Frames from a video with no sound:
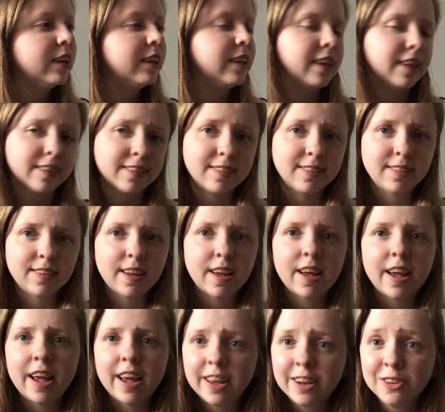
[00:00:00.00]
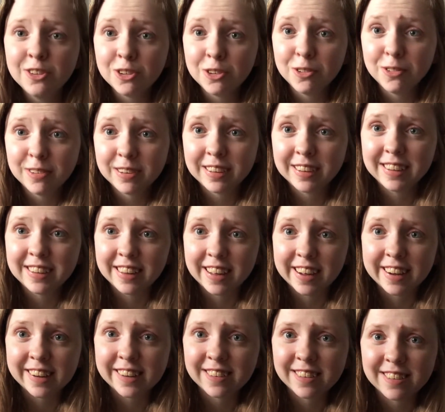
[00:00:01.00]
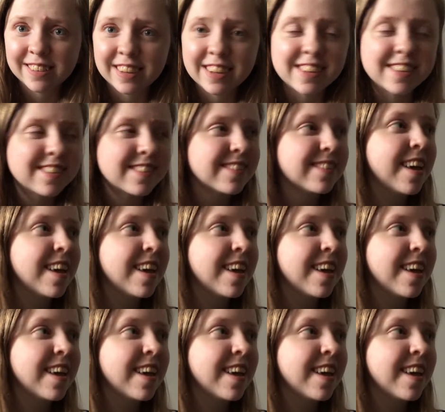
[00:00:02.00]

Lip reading: Yes. Angel really liked this.